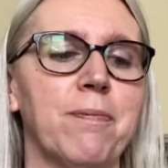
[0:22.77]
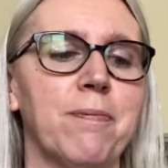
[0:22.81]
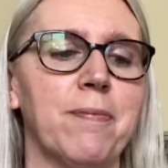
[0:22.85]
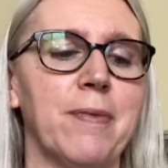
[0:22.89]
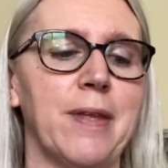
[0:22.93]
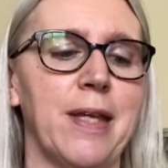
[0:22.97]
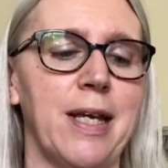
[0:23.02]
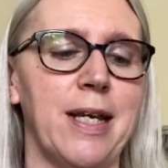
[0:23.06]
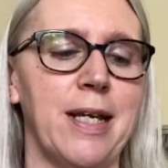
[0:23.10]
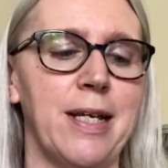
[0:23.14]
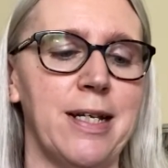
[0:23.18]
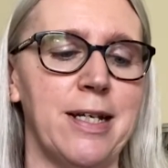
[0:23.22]

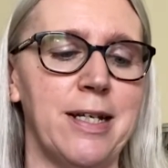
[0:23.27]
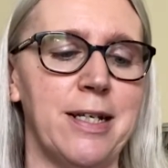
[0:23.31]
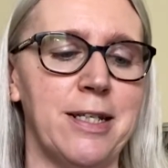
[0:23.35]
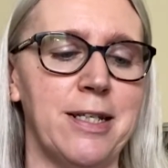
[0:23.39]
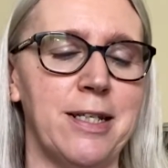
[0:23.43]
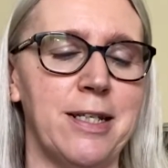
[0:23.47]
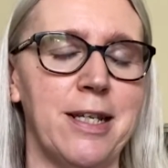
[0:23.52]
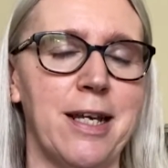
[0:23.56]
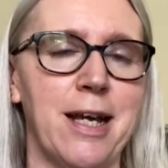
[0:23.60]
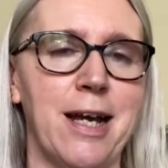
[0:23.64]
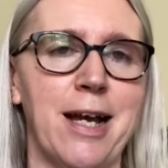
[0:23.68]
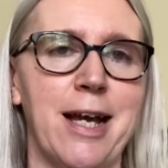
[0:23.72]

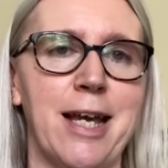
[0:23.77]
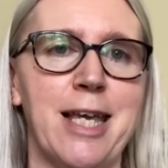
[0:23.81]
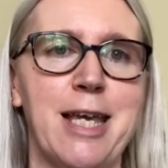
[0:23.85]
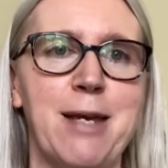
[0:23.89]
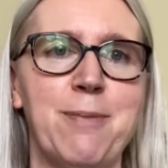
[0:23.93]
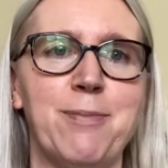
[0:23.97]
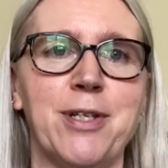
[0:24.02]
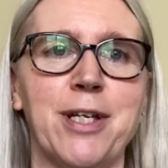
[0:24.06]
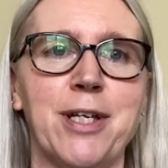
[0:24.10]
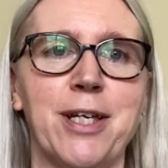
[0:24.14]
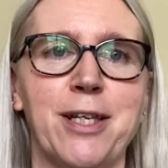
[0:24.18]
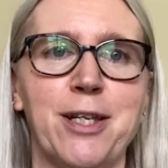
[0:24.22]
and I
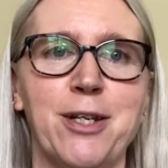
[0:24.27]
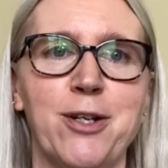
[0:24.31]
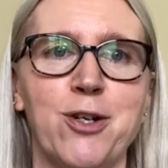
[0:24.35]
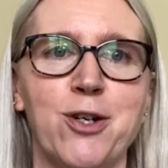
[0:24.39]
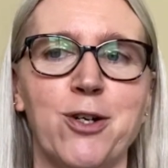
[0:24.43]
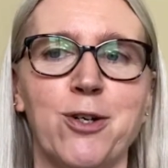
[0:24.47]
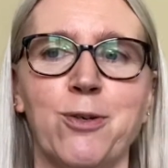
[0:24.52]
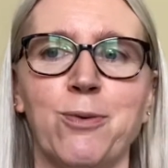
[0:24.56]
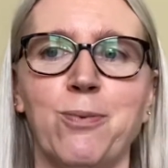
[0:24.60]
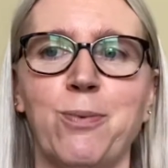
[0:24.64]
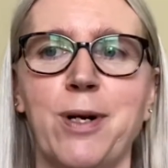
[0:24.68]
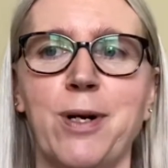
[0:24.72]
keep telling
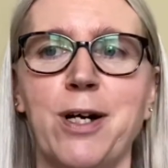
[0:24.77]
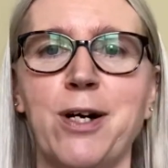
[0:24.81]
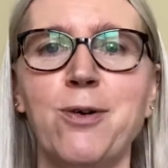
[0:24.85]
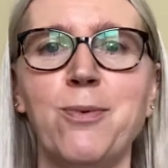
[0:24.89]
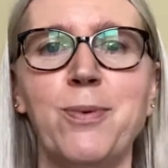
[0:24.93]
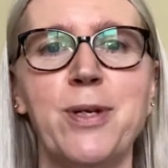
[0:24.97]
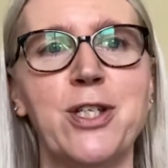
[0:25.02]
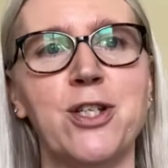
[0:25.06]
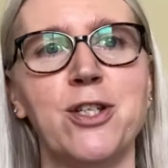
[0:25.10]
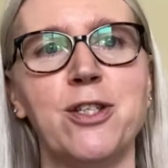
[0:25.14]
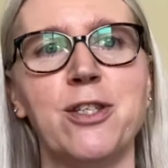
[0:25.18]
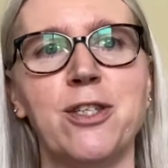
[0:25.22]
her, well,
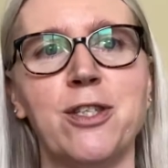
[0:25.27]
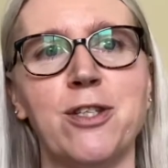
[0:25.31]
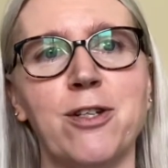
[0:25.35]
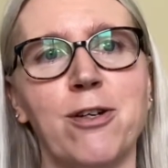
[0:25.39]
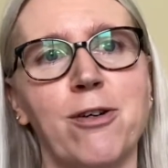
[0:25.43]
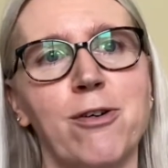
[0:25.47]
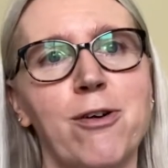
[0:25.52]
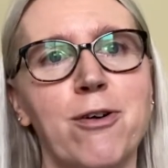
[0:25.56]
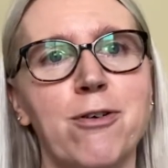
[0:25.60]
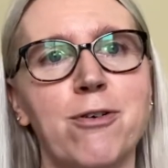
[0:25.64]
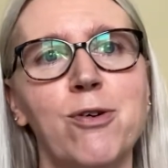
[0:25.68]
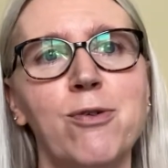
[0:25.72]
we should
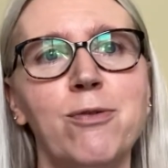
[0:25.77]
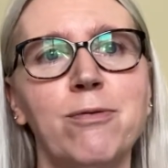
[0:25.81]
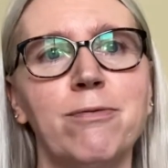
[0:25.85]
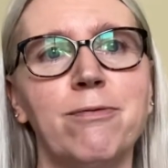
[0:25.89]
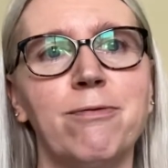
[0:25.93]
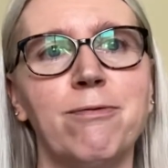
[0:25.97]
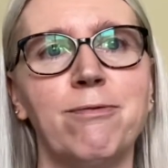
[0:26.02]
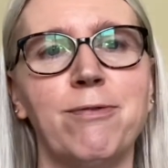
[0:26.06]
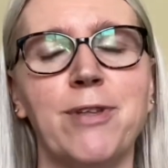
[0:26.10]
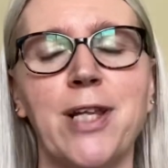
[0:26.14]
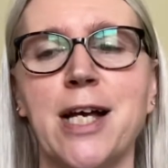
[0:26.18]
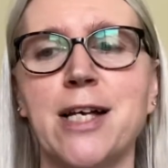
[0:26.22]
start our own
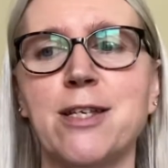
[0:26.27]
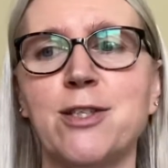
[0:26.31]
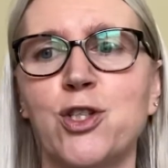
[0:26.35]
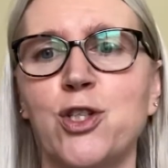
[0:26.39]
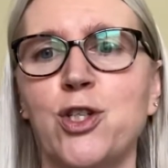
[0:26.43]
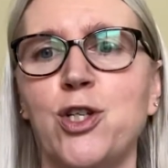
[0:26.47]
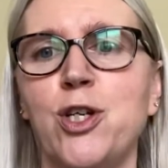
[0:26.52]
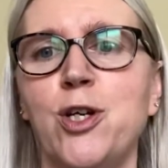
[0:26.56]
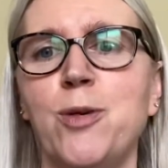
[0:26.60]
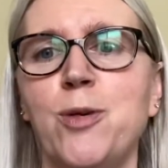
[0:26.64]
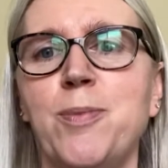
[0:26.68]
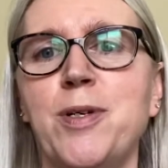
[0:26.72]

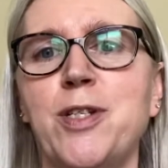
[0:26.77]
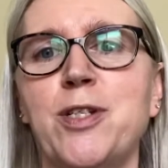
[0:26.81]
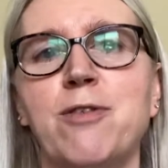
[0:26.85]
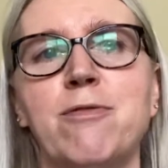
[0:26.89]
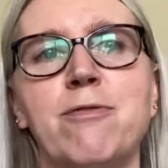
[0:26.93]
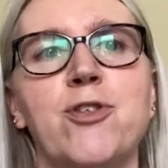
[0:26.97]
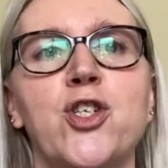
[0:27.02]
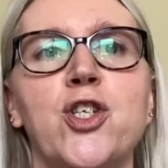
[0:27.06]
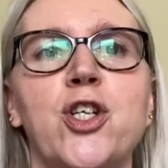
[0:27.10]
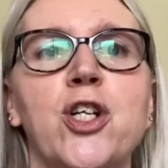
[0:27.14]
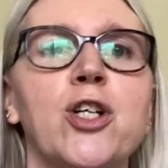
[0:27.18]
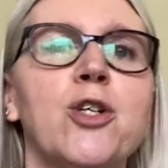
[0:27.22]
Flosstube
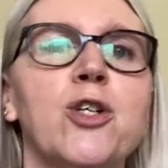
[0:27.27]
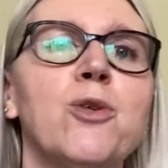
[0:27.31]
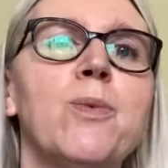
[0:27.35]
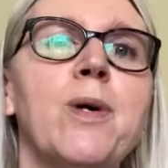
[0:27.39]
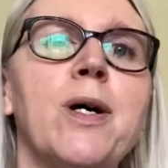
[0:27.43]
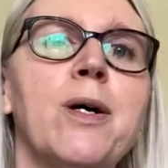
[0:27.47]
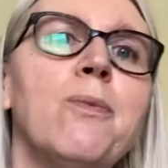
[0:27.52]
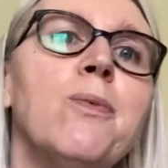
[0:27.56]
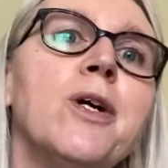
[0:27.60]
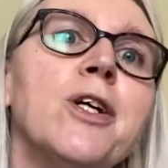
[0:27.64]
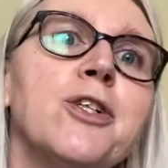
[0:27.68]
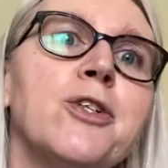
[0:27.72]
and share
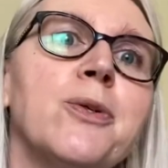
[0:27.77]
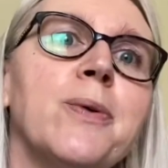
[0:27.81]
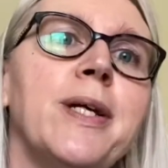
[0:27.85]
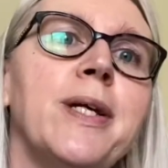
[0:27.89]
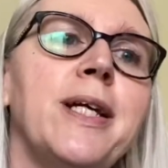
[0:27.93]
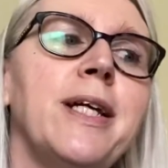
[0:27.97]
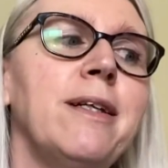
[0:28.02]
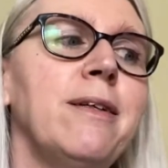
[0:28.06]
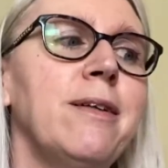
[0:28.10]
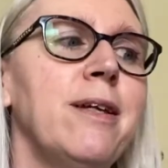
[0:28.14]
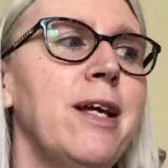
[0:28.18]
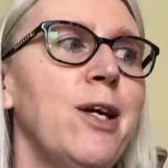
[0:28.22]
what we're
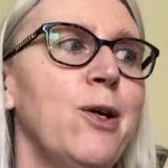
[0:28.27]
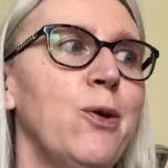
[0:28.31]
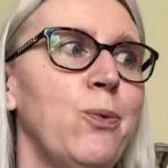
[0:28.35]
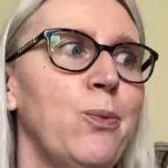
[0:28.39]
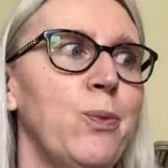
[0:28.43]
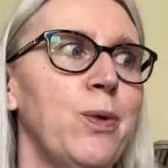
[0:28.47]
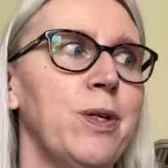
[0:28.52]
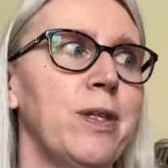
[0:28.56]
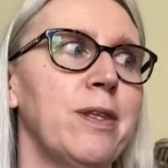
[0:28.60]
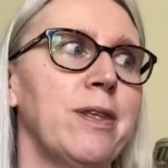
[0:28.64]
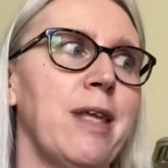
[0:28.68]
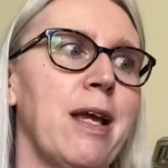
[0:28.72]
doing
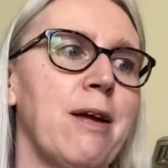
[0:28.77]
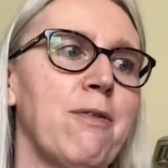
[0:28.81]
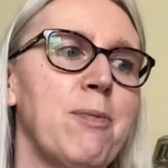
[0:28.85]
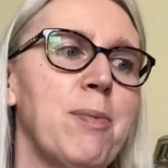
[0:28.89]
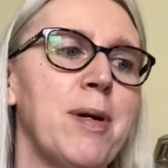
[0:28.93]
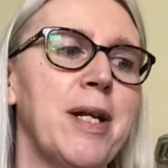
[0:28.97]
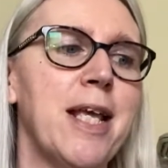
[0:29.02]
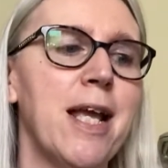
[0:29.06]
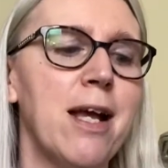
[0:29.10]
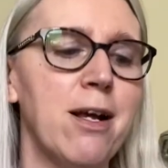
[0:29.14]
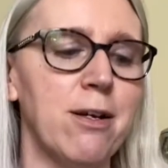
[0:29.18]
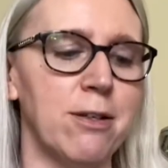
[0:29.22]
with
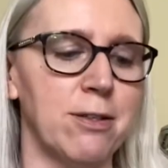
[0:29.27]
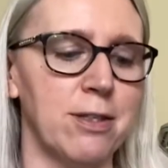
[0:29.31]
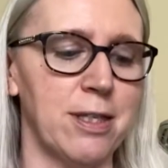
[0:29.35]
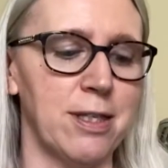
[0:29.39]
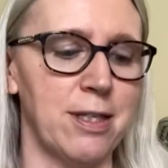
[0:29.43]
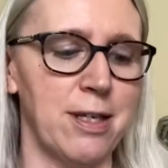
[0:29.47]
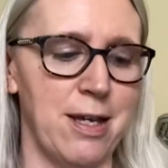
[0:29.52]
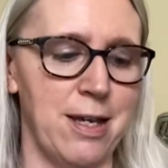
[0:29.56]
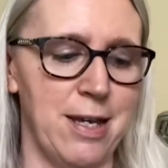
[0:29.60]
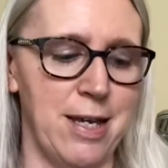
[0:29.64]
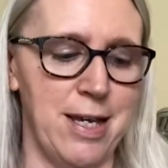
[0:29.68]
everybody else.